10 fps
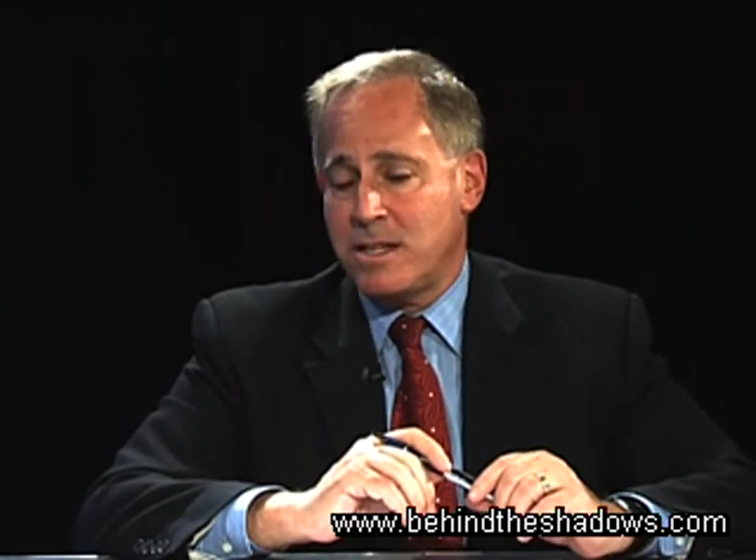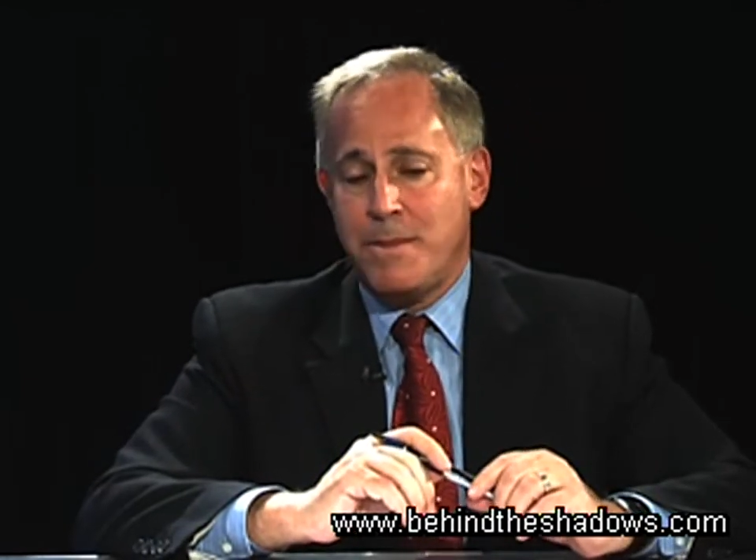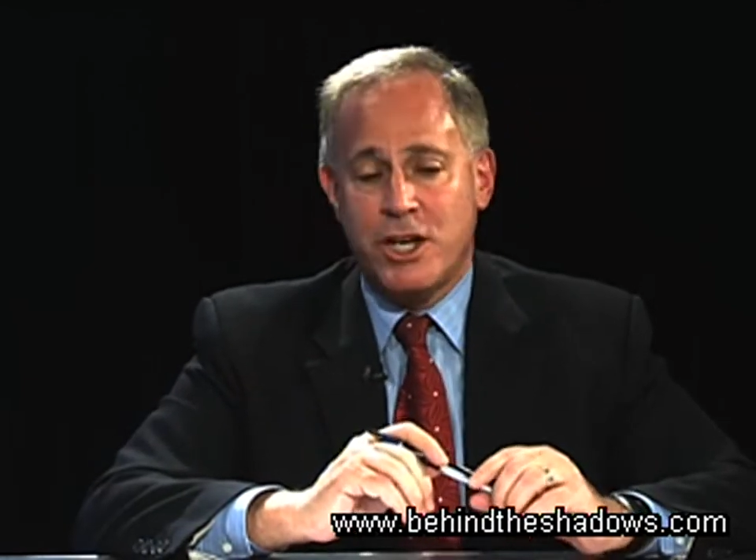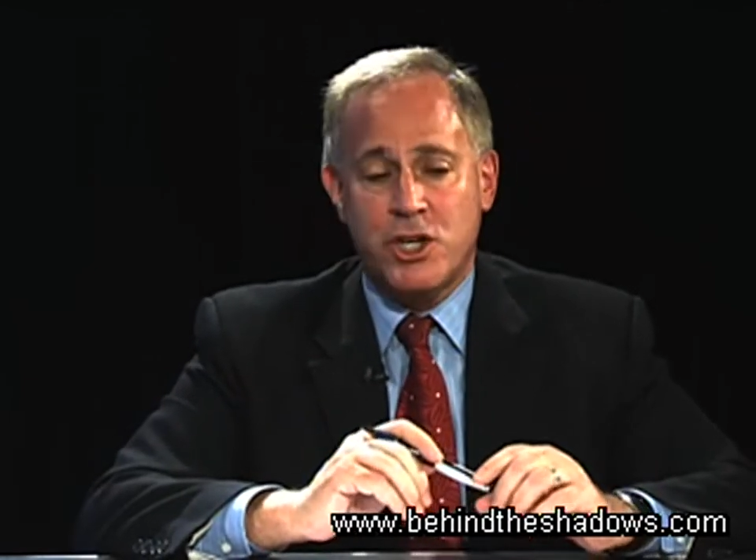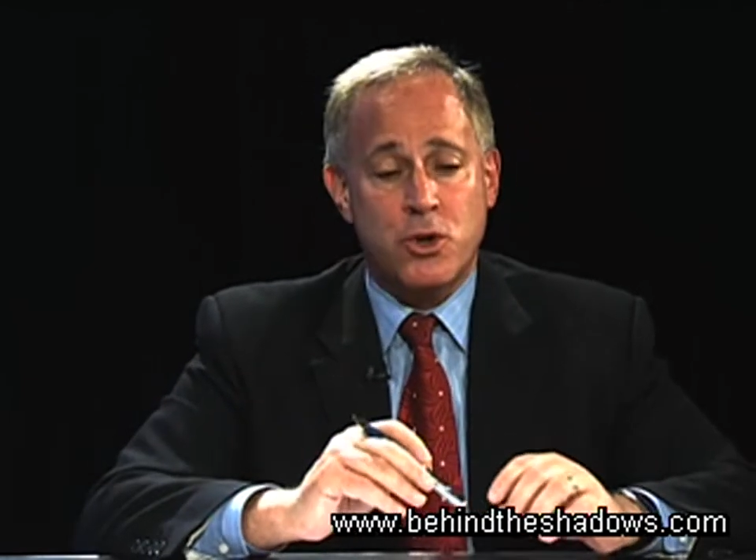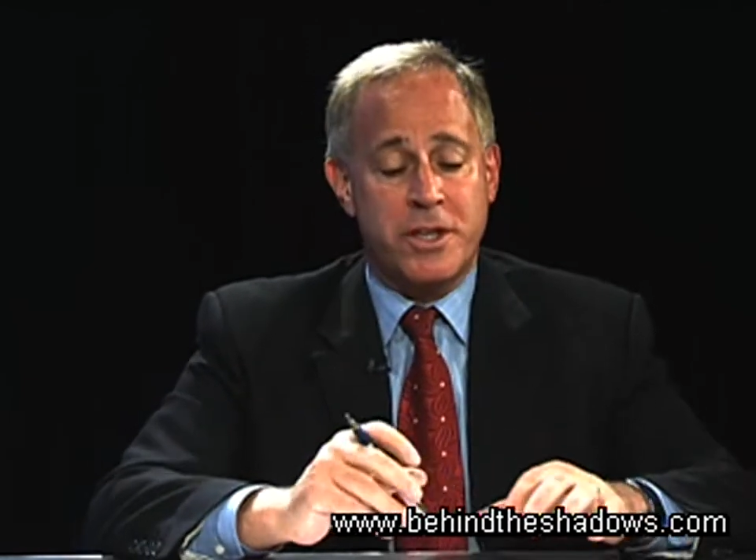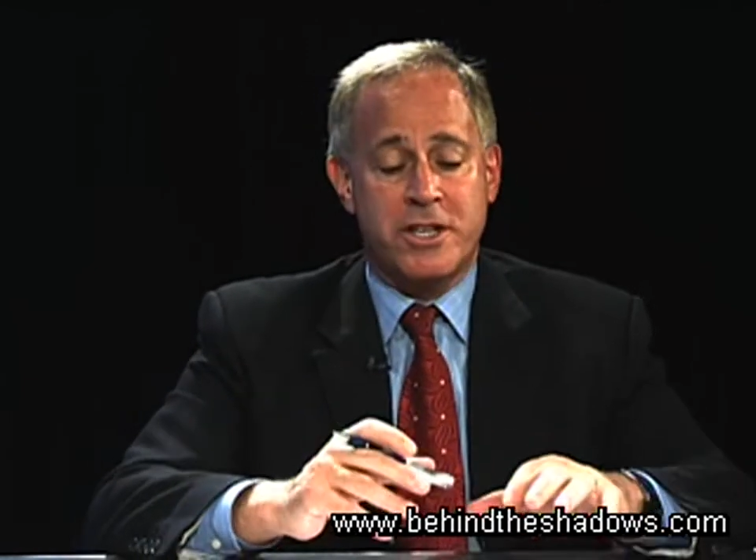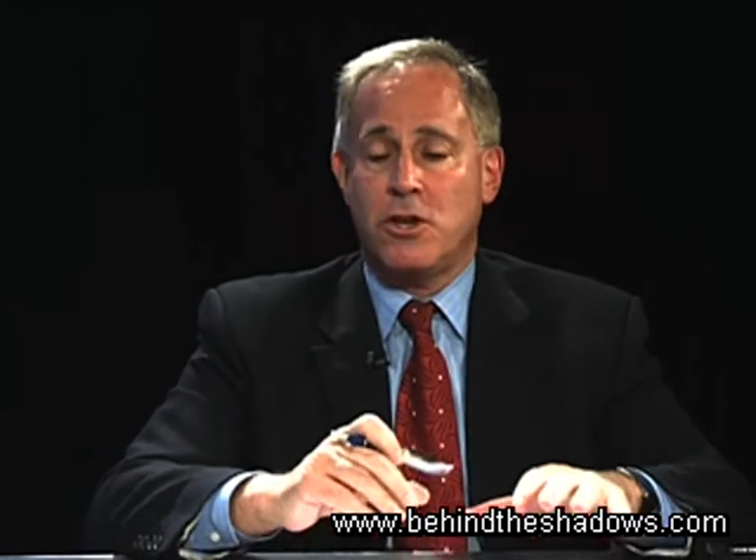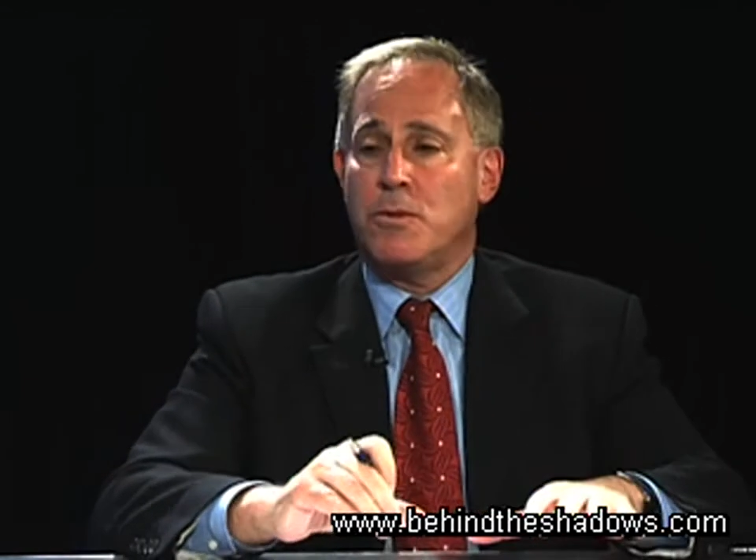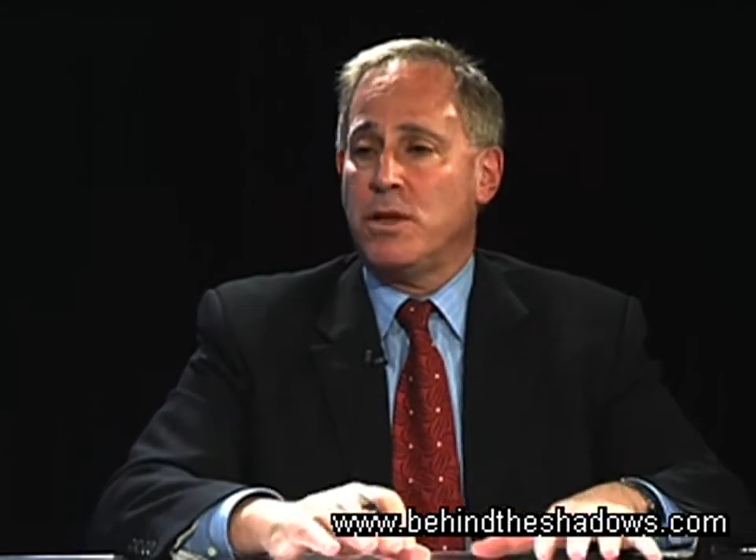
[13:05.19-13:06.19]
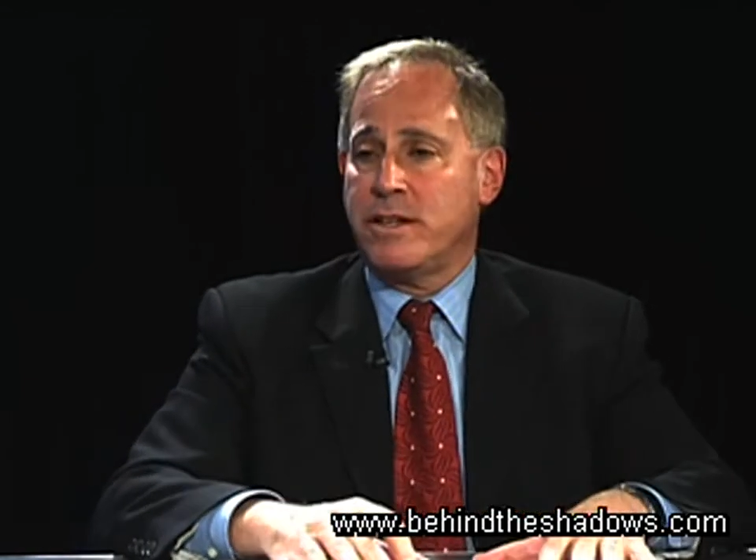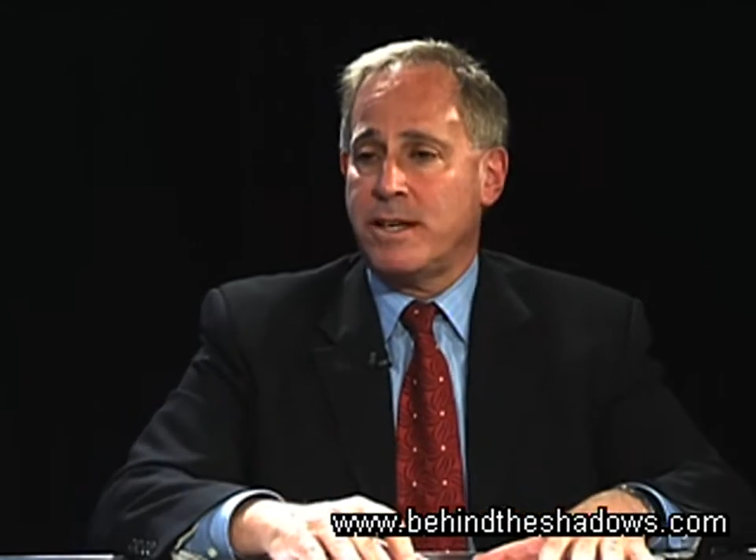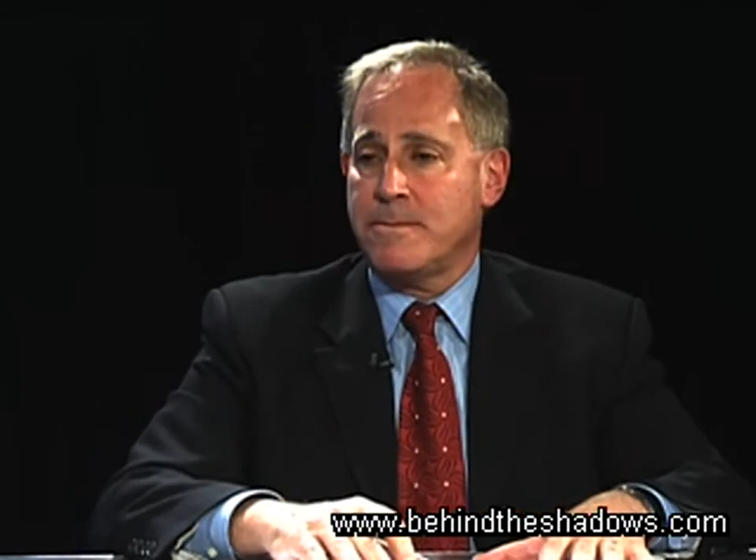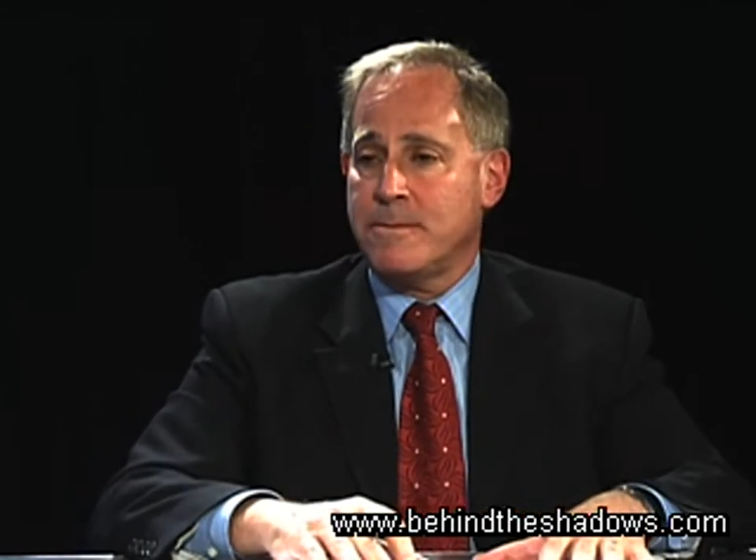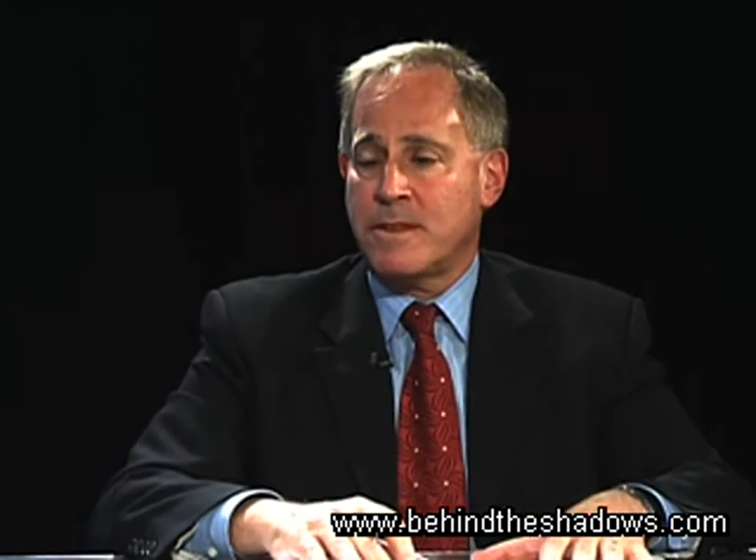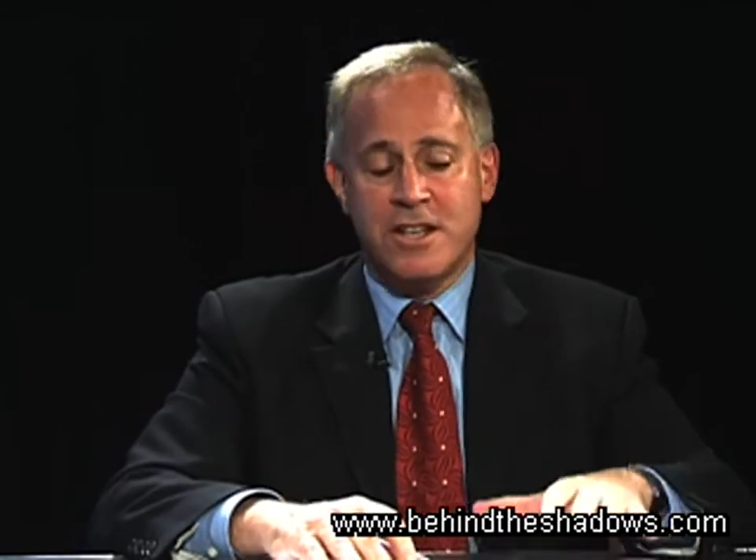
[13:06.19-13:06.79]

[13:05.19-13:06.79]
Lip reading: to make sure there's no bullying.